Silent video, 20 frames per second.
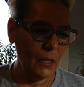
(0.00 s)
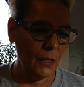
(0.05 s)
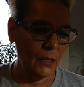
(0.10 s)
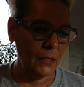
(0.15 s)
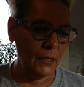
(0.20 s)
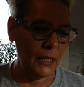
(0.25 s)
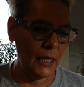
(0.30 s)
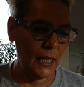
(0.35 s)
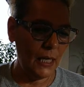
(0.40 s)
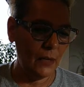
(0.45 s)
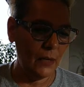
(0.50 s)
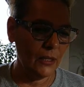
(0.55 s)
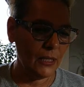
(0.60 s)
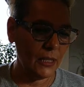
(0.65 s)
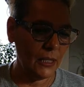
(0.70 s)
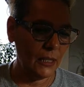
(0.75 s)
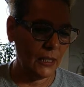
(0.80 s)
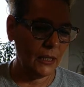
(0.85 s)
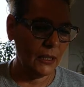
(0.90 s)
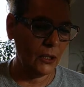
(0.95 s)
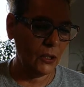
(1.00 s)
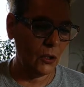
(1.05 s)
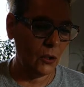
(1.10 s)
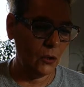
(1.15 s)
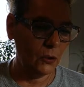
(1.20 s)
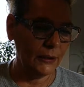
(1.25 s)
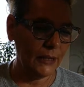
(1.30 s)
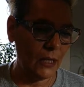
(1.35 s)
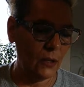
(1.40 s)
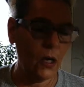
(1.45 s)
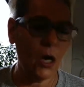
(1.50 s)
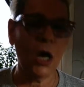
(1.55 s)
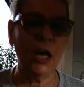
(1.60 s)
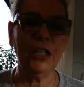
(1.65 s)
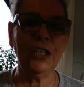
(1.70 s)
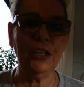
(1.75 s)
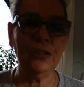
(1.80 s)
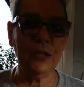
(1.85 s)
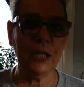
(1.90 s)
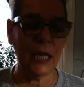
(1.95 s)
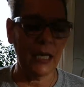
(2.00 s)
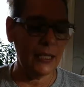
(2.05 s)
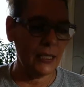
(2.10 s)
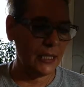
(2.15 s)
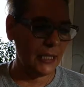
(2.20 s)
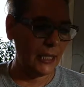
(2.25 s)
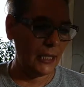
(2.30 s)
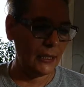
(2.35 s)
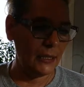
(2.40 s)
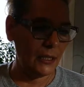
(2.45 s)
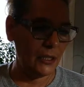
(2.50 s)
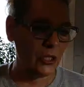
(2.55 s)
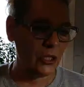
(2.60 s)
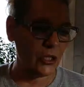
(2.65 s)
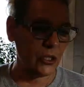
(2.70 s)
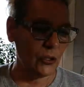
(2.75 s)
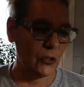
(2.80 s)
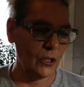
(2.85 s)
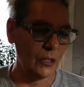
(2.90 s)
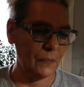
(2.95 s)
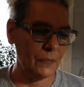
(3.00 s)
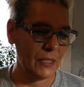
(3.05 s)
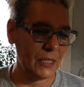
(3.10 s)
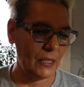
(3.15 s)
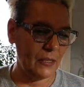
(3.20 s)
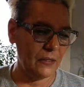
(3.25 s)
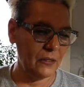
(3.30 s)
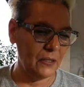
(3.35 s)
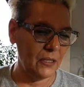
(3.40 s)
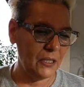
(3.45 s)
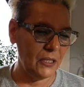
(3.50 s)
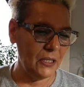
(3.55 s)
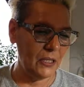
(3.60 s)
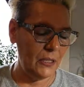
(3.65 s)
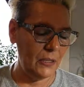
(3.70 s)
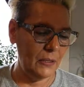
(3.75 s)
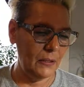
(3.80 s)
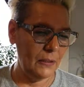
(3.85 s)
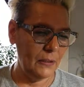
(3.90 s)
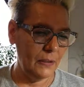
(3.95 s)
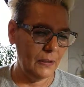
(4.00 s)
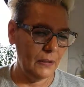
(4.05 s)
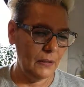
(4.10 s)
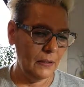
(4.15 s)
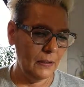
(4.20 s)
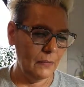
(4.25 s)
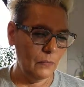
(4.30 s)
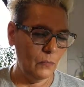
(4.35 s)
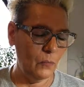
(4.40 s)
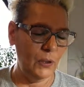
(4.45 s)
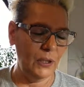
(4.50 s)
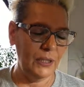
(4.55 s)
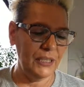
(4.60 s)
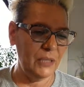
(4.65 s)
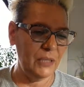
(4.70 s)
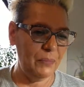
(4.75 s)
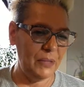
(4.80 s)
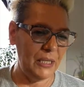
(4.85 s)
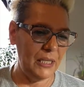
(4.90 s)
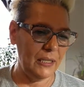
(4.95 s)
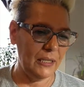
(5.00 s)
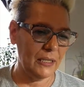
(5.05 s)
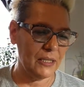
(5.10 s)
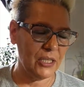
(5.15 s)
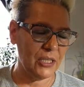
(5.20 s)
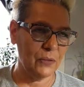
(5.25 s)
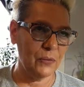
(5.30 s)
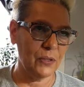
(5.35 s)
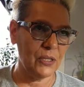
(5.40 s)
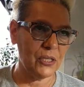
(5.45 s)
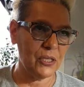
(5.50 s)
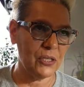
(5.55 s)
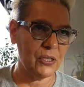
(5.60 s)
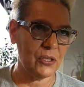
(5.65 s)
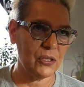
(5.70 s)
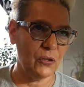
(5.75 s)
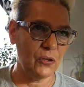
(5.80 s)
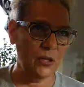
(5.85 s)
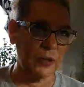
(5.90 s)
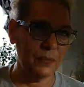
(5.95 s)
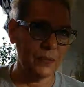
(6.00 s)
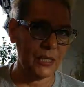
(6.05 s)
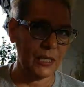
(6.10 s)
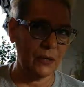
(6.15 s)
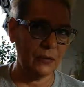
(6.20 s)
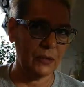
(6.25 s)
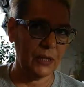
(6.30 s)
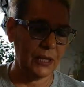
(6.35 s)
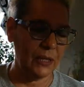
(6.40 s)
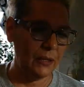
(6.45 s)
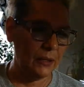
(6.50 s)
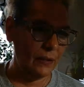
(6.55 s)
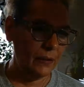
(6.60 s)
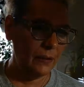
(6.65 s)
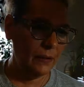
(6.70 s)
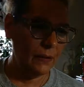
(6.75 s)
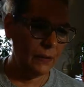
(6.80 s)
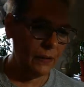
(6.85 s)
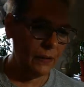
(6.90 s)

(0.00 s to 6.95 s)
Now it's getting cold now. Are you guys getting a storm, Southern girl? Will you be? Cuz there was storms out there?